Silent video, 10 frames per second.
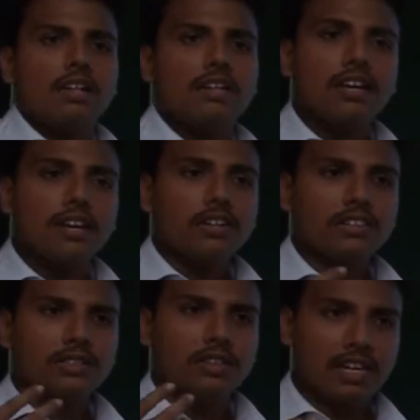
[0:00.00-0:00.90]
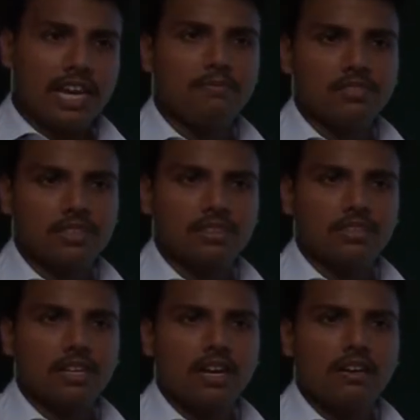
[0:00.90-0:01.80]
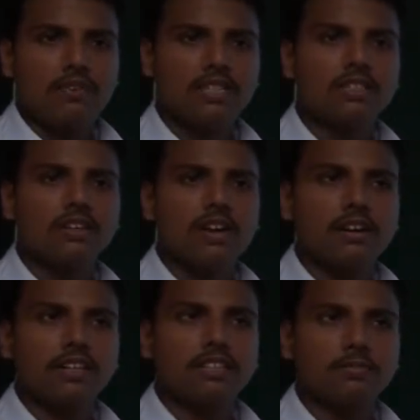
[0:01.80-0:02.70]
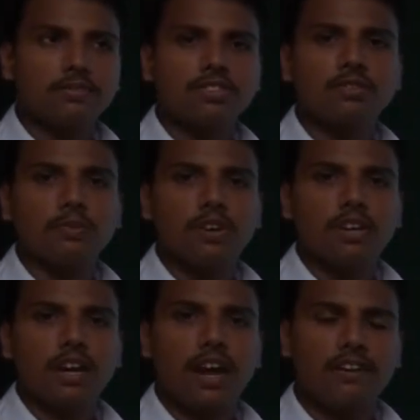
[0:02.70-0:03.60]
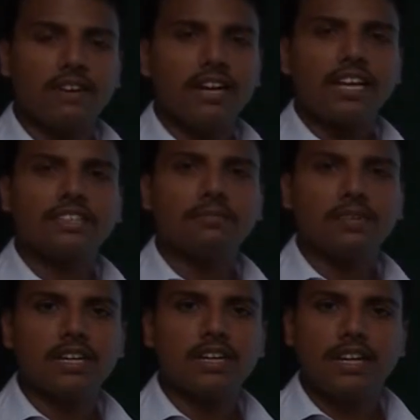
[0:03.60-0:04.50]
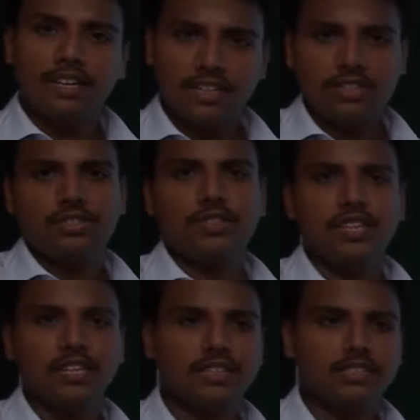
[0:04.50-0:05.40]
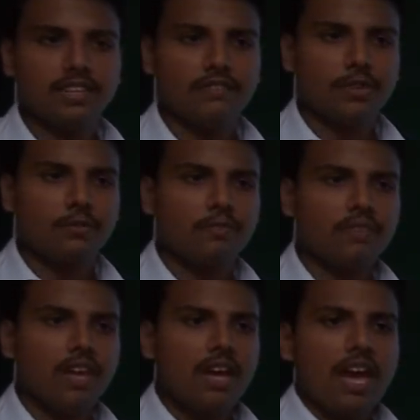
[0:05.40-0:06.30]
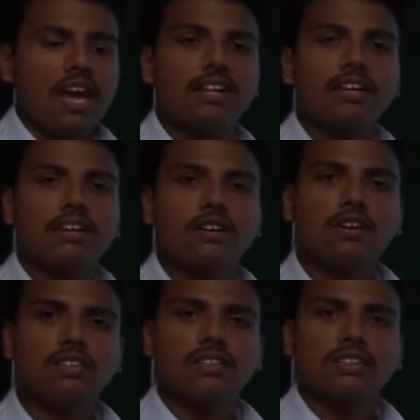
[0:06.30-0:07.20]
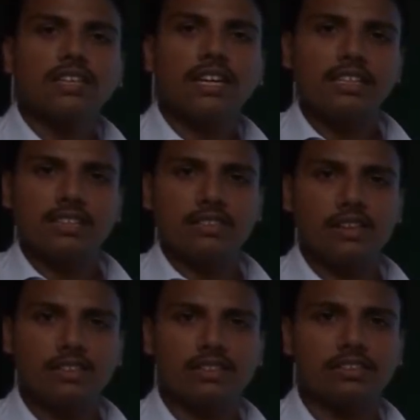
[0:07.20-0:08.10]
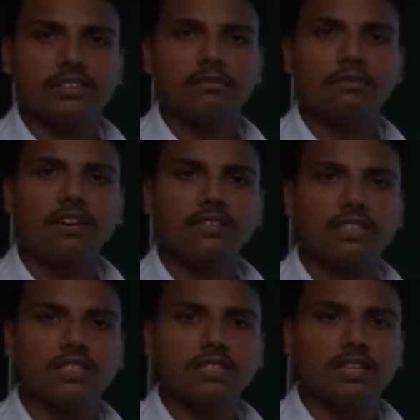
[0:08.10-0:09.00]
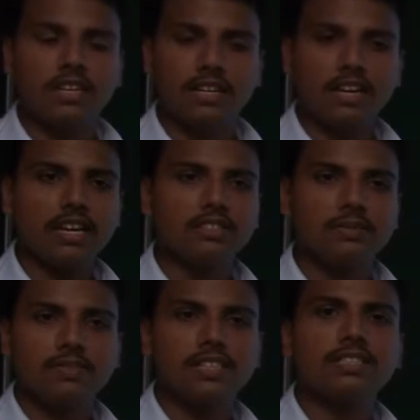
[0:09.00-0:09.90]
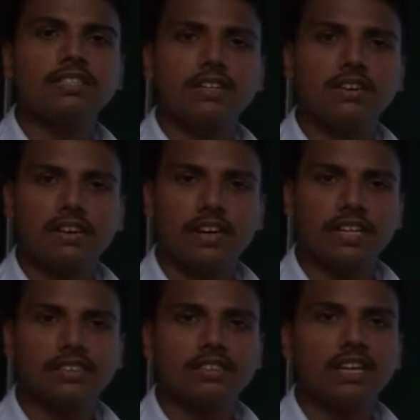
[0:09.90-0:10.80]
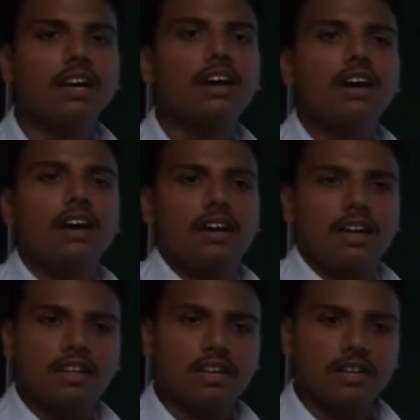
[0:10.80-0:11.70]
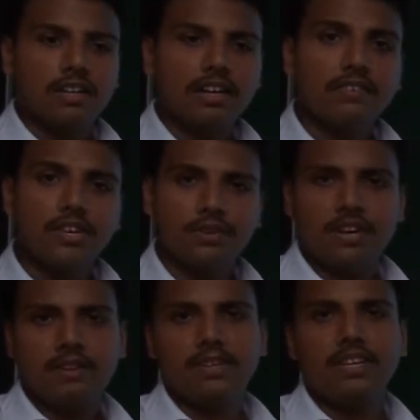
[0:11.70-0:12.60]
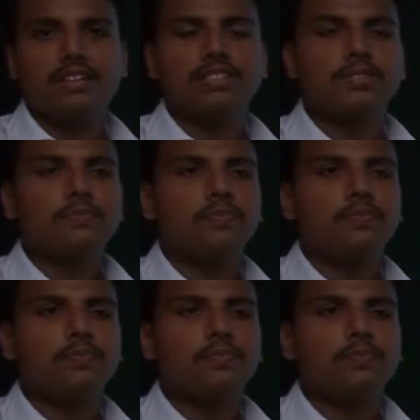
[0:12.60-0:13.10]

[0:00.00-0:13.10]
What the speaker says: There are also claims which the contractor puts upon, and when accepted, it leads to increase in revenue. And there are cost escalation clauses by which, in case of fixed contracts, the revenue can be increased.